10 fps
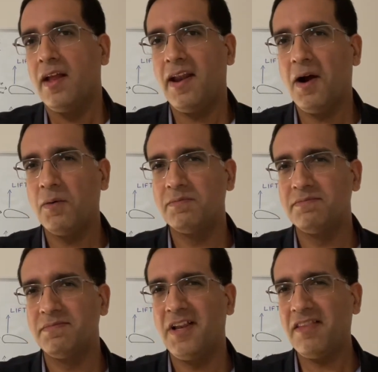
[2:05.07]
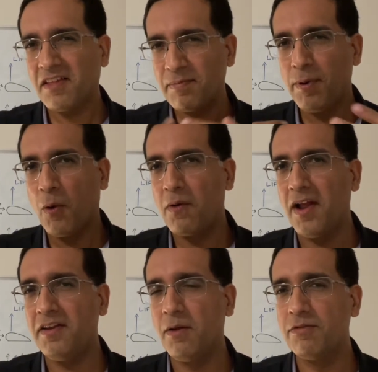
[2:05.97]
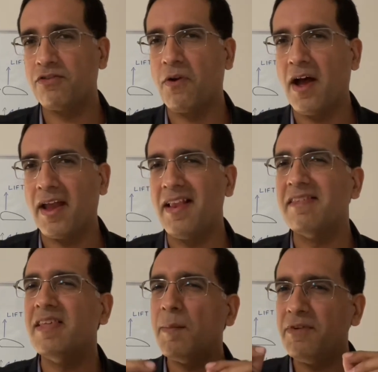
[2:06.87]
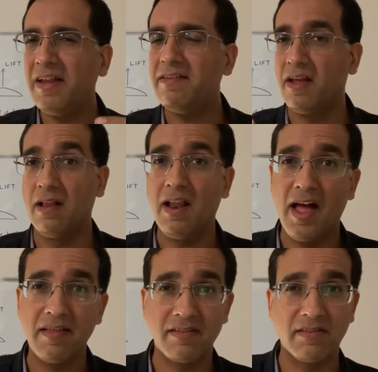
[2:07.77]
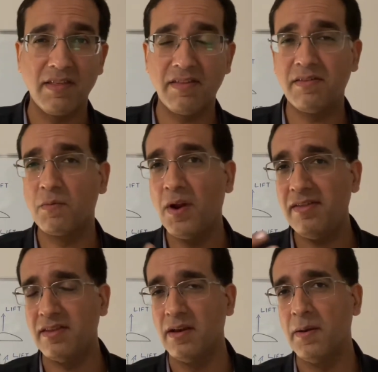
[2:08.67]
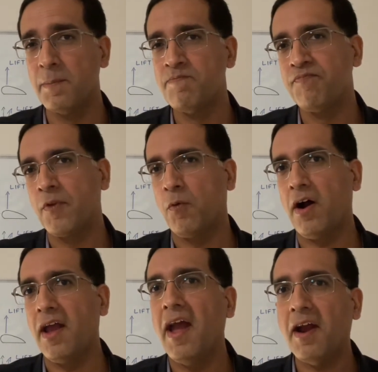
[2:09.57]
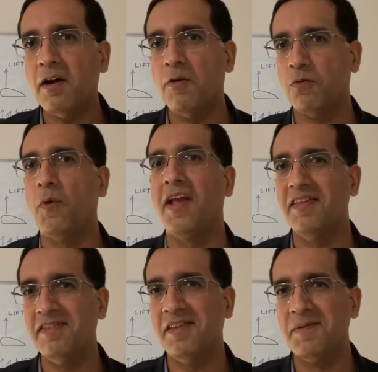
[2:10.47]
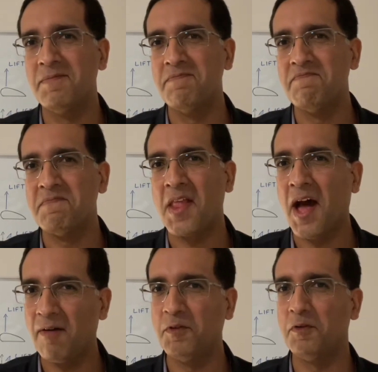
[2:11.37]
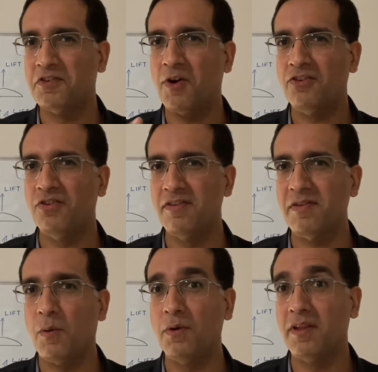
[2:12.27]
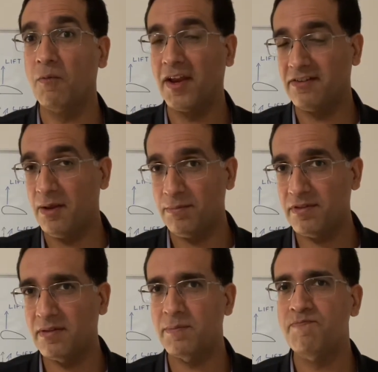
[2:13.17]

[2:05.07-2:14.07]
Now, let's explore induced drag in some detail, as this is the reason why aircraft wings have those structures on their wingtips.